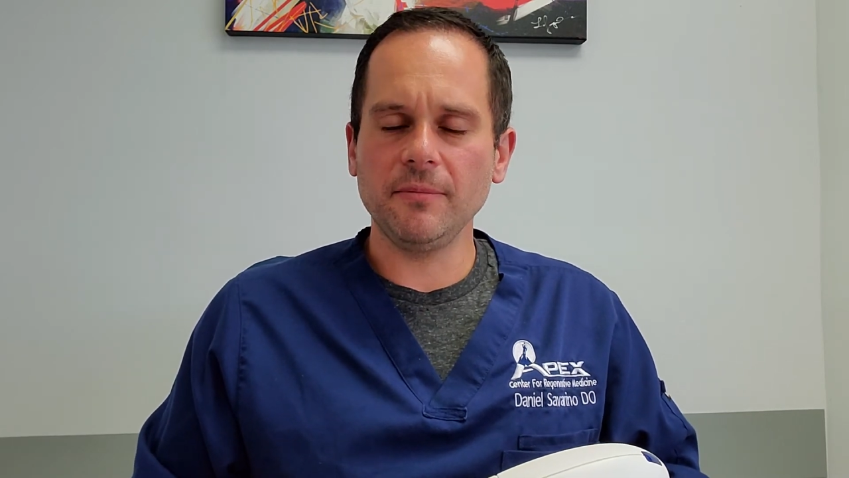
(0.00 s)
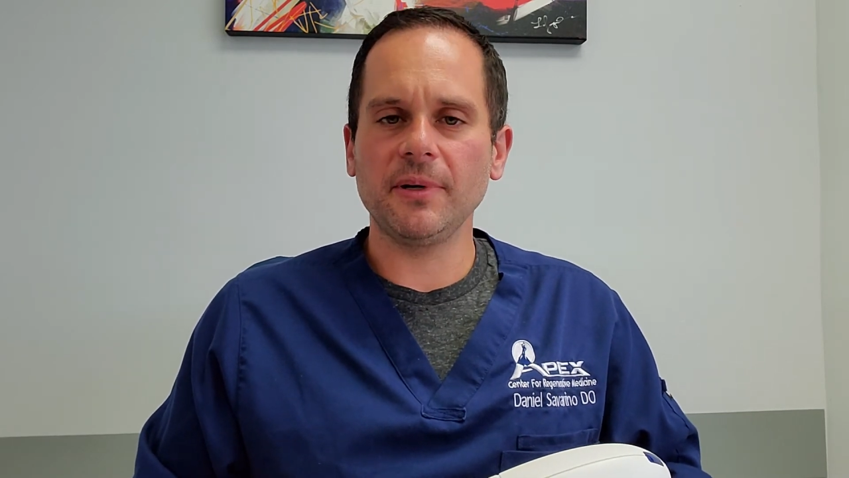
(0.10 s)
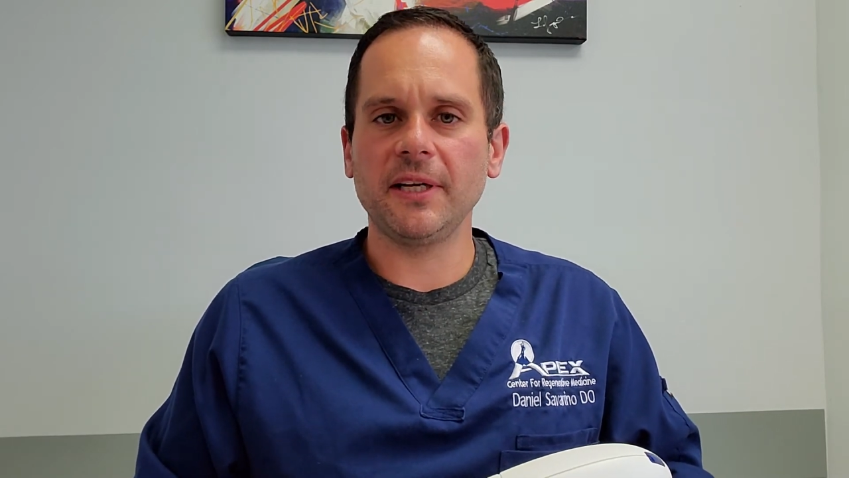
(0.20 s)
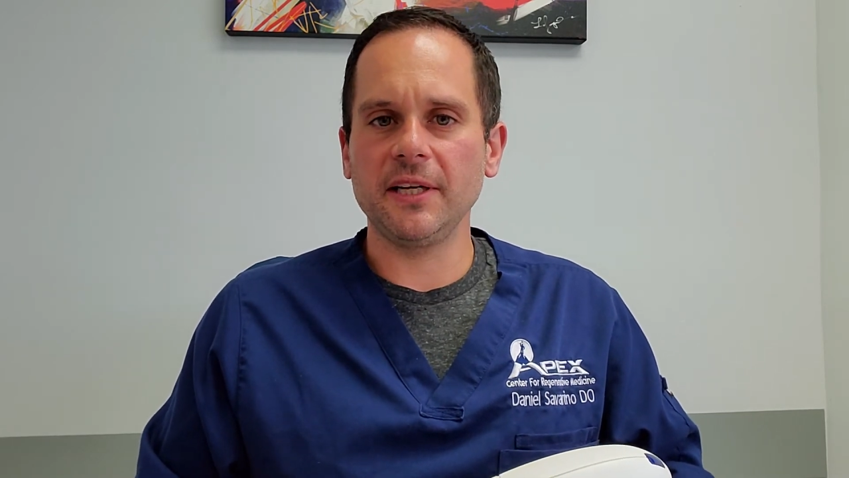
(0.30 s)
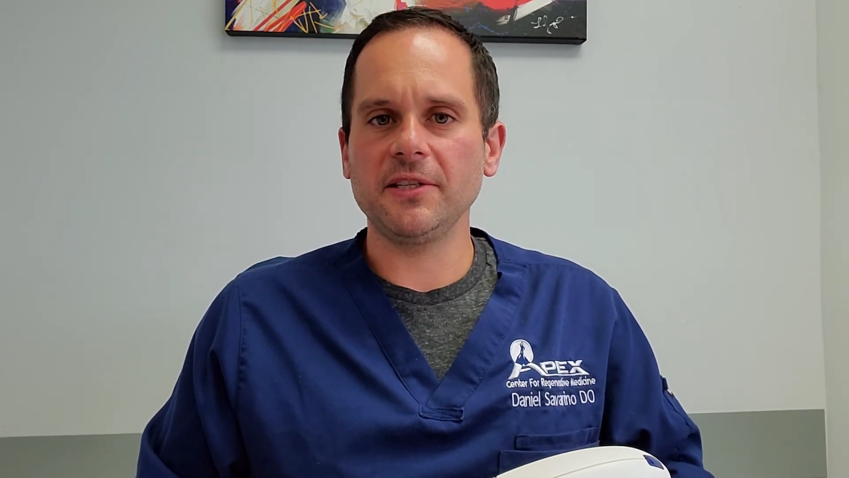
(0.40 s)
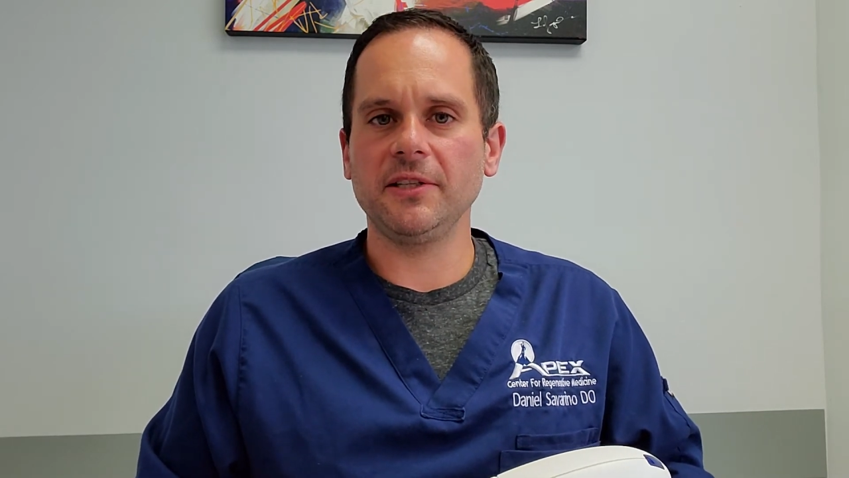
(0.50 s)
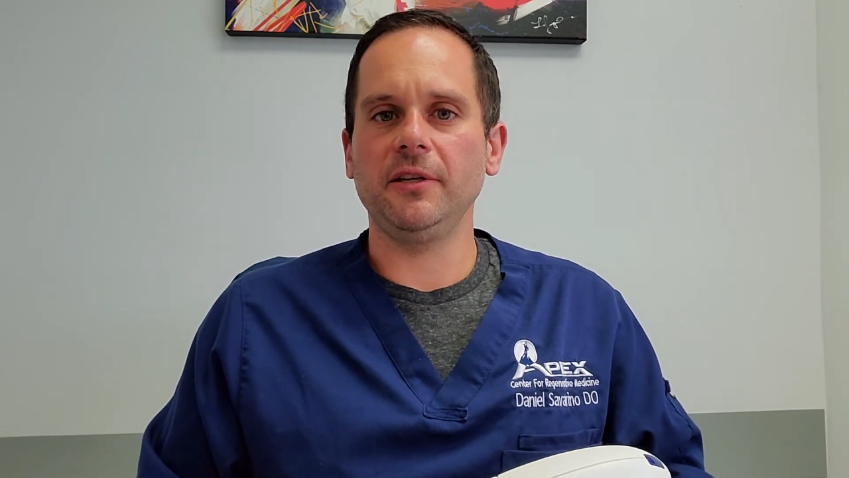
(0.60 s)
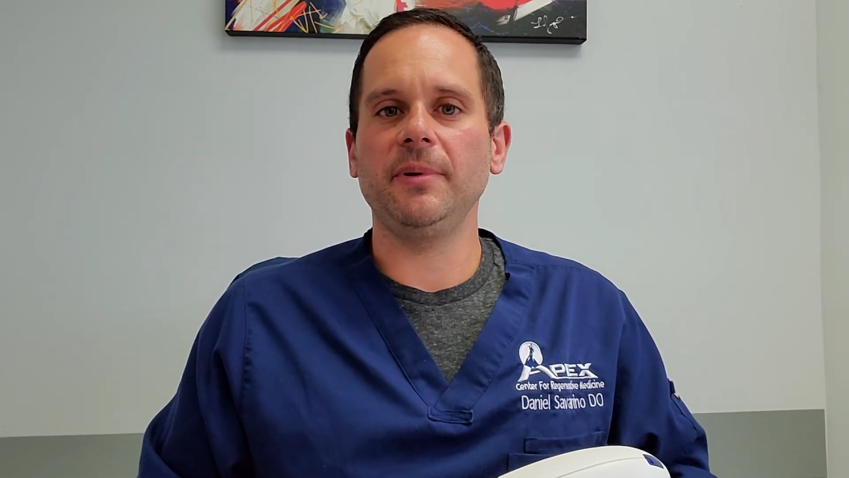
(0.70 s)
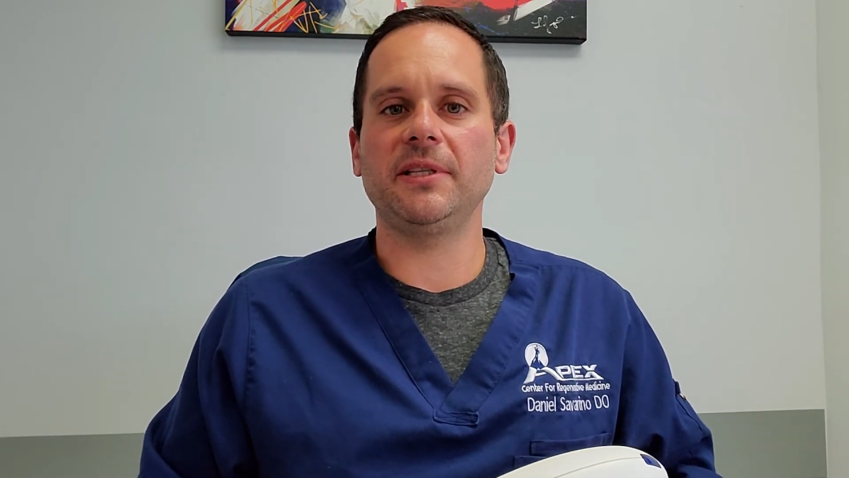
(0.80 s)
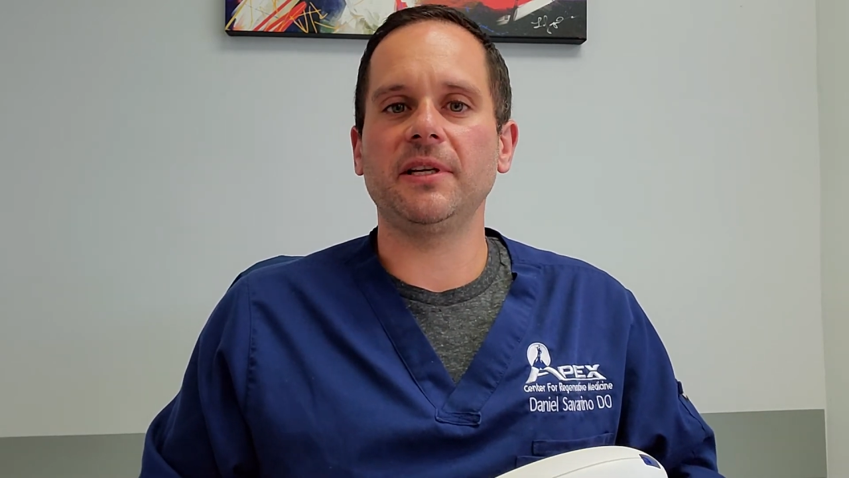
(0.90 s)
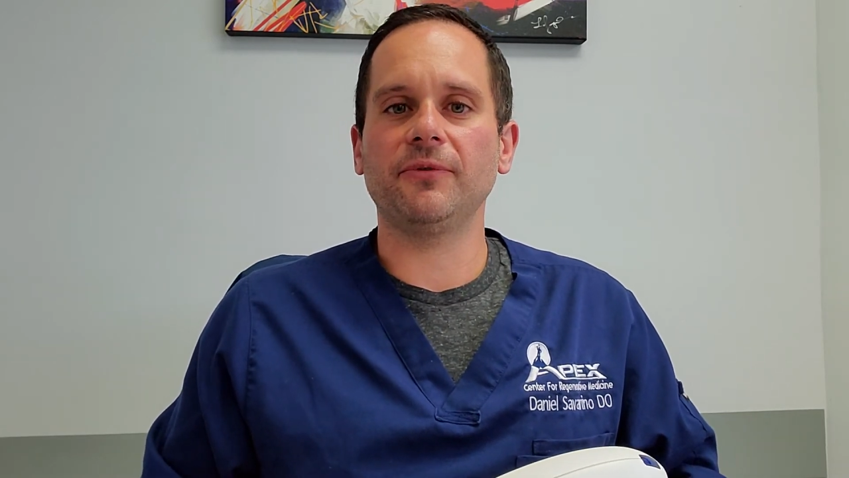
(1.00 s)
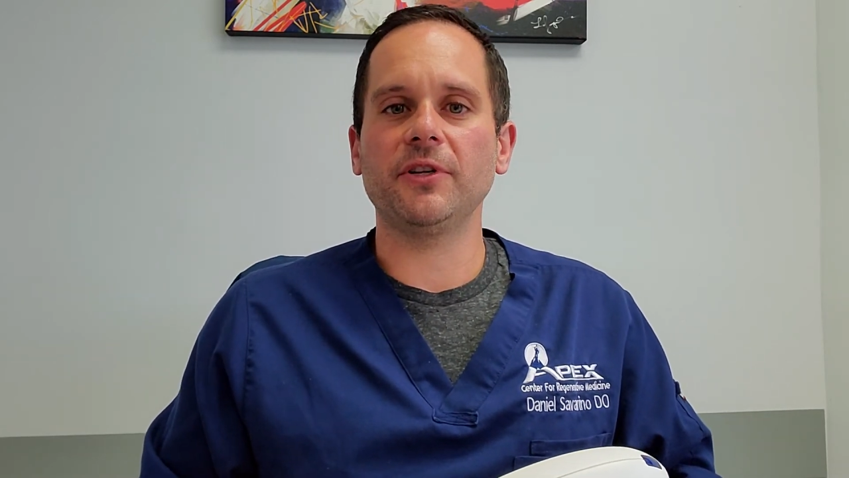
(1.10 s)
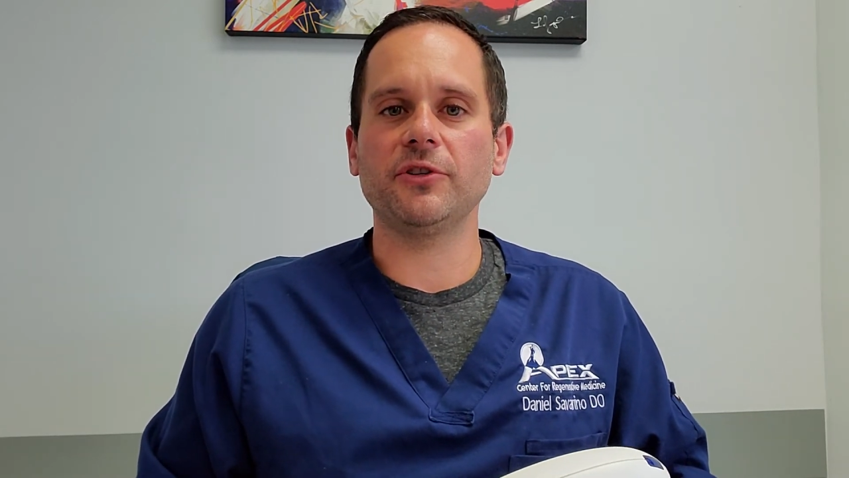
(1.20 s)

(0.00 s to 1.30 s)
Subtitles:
but it is a little bit different.